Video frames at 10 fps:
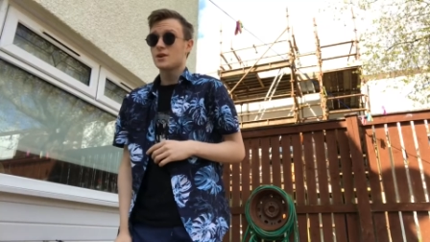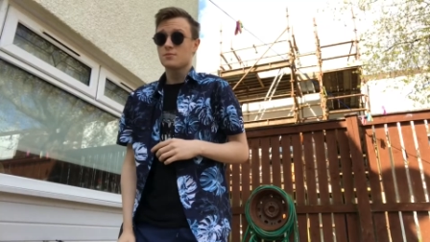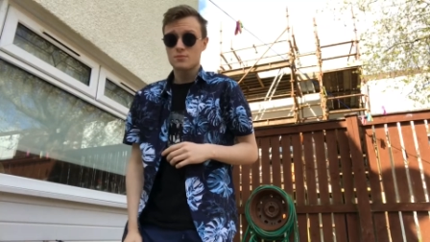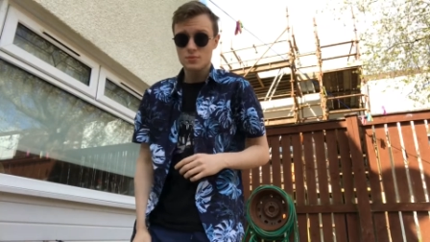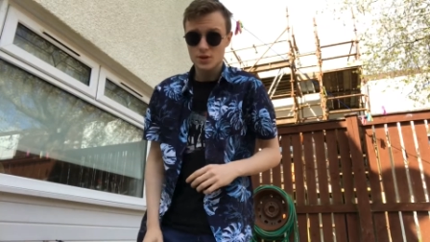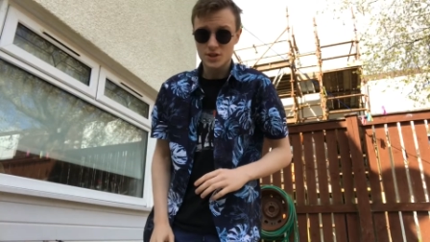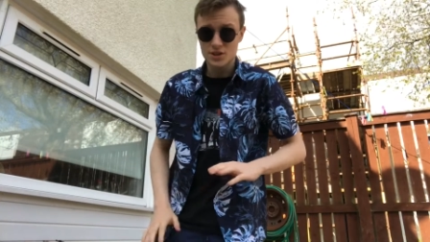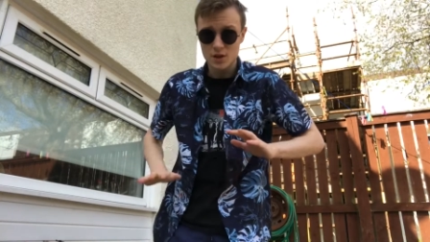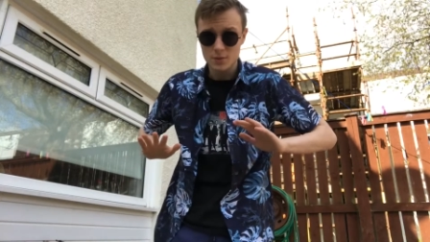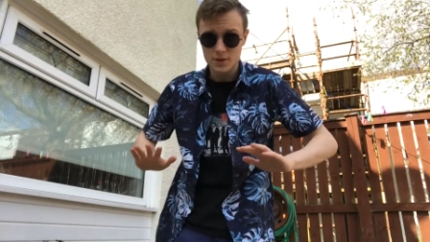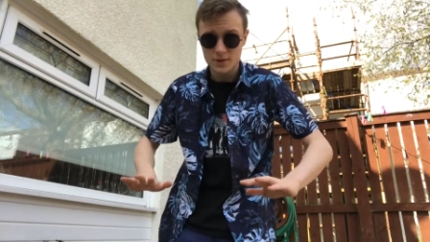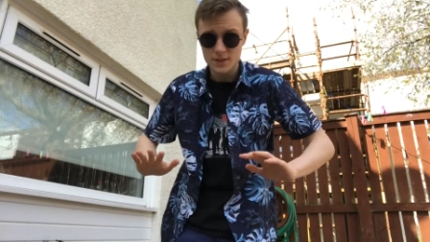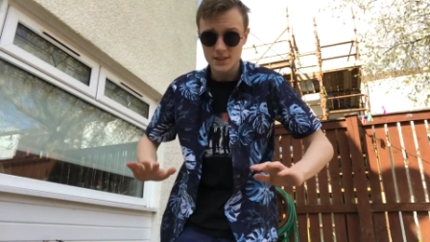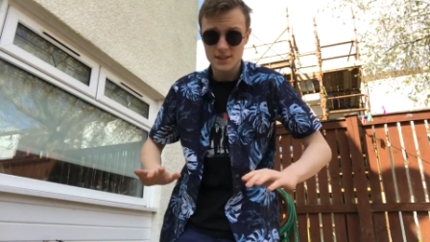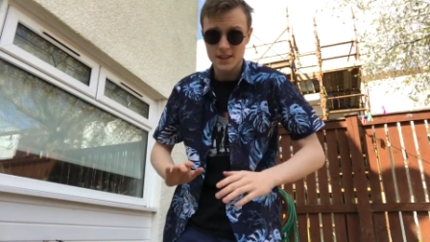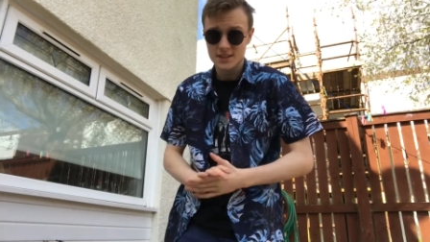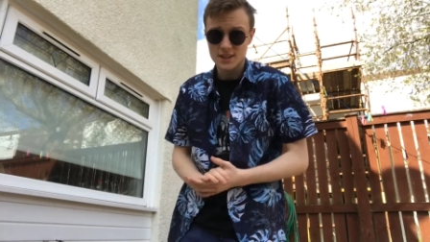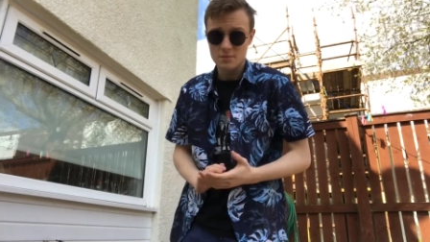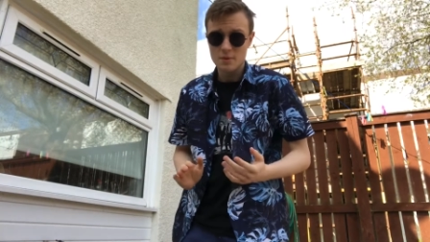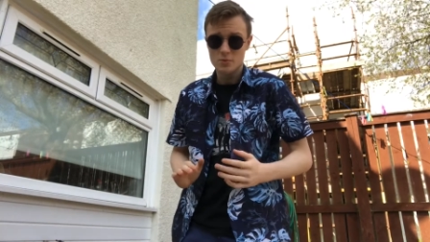Right, we're going to start with these things.
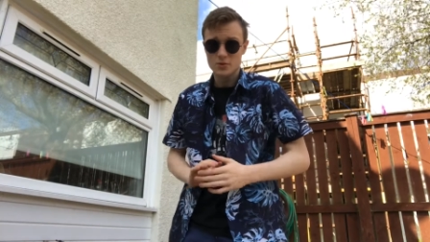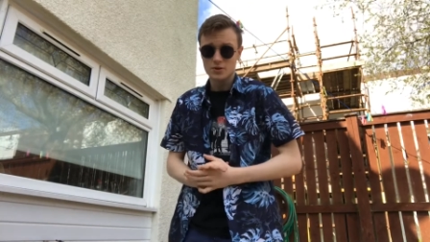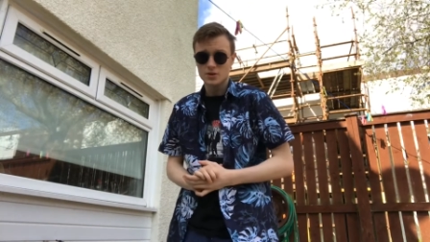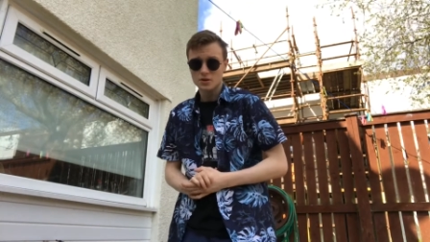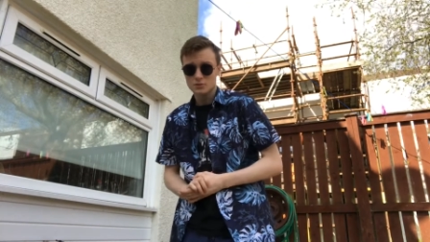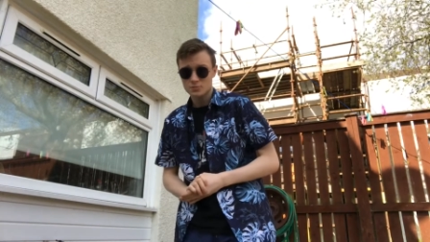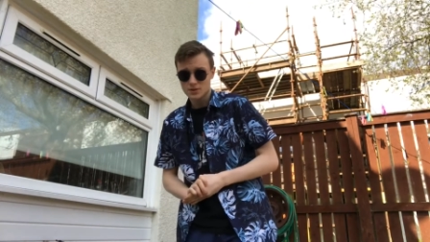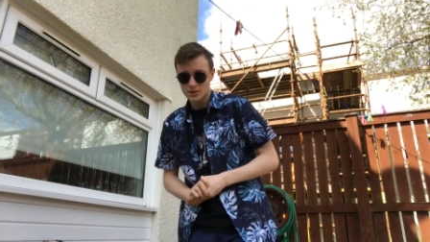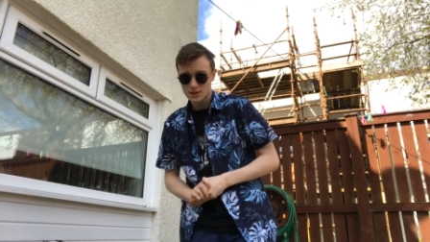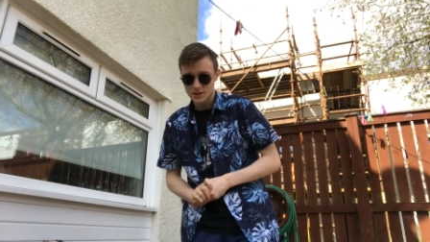Can't remember what they're called, but